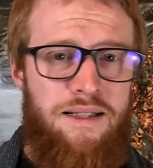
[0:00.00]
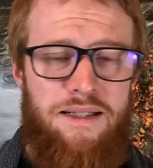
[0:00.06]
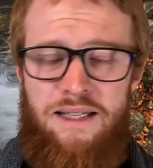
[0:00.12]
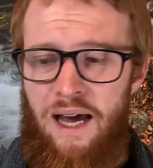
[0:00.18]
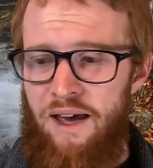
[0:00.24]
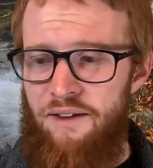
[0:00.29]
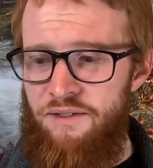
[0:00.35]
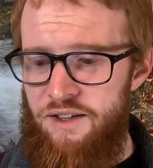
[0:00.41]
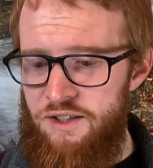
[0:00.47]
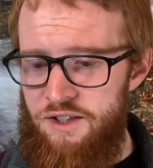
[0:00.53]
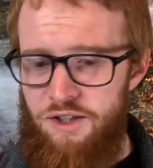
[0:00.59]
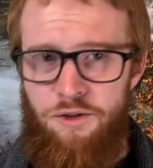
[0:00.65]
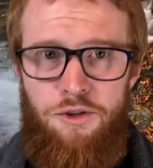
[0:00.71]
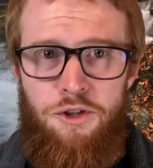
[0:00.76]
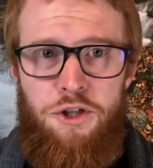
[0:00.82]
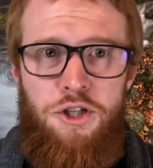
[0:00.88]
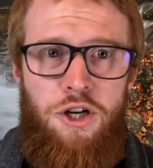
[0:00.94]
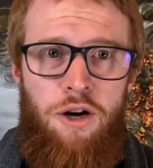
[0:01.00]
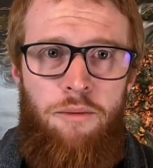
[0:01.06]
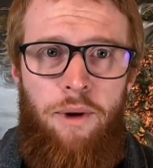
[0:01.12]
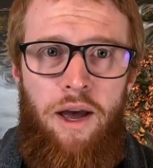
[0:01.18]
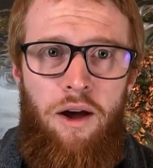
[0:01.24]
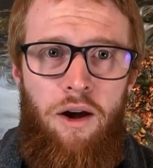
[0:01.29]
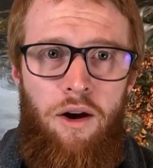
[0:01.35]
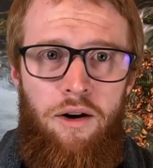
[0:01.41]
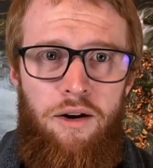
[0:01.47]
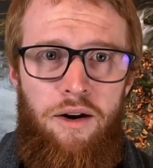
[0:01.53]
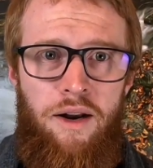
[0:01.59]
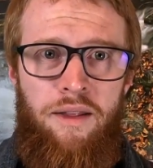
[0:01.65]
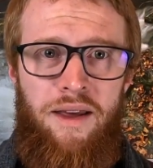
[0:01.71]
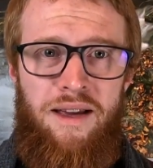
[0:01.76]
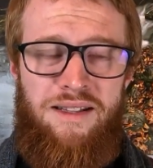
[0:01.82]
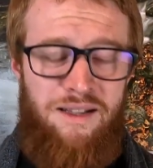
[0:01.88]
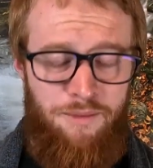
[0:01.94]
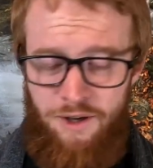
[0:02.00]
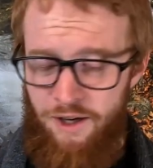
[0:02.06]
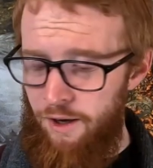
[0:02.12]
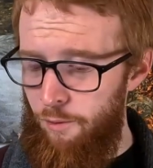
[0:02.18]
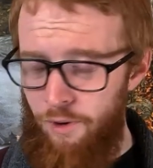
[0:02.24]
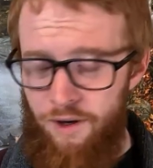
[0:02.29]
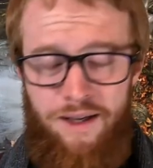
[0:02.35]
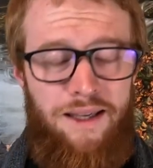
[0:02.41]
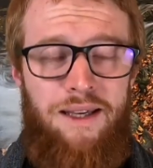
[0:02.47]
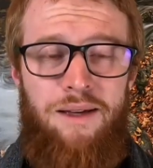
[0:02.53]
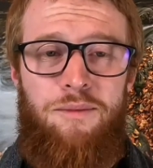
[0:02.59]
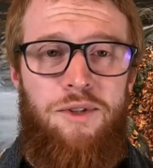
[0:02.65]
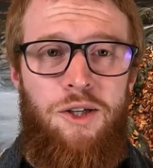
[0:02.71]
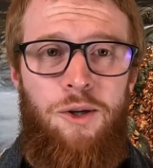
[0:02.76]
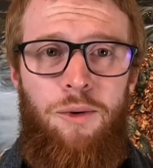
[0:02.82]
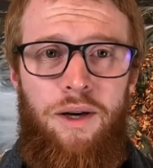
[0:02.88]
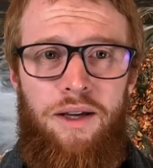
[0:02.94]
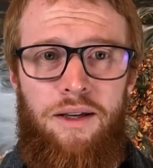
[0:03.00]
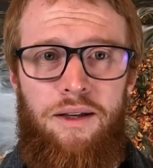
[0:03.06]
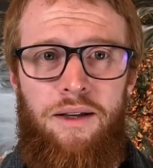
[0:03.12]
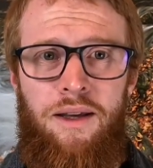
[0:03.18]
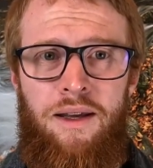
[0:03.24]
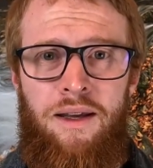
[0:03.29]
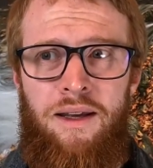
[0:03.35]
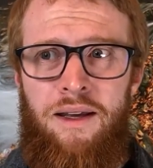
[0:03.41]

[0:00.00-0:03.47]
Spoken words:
dive into, to share my heart, and that's something I want to keep doing.